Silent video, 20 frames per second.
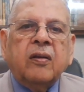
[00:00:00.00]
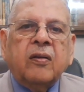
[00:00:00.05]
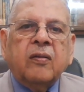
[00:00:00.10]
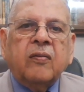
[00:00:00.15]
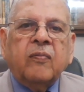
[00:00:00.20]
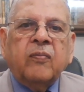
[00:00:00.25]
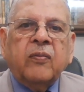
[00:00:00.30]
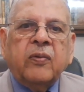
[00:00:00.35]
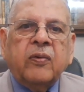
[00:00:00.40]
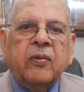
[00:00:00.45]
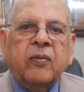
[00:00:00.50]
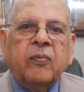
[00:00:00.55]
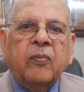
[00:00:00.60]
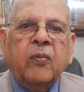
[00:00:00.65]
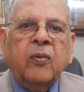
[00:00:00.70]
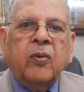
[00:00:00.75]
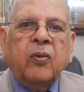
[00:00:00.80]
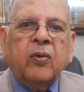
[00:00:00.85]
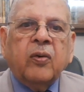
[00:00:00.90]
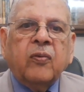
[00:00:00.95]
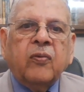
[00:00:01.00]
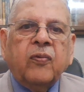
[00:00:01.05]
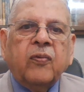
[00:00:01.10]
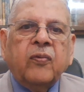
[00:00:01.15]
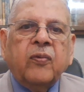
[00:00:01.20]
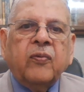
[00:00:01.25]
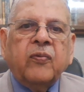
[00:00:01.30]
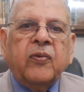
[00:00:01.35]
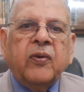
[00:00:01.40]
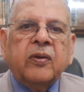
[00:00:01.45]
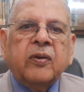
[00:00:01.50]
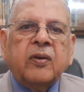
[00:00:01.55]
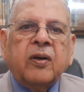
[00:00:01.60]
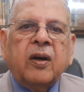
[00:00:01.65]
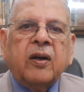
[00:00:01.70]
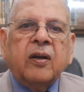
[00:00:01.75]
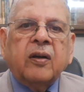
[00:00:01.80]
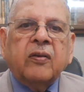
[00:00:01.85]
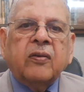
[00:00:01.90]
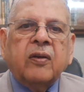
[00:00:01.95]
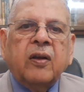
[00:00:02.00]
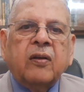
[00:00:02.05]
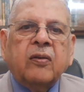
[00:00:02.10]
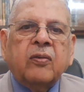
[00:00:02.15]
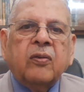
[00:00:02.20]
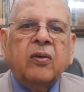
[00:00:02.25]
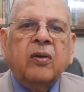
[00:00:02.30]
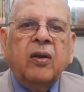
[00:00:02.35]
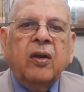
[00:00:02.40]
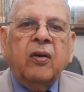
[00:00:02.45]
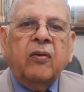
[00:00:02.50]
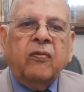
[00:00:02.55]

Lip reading: more organs also,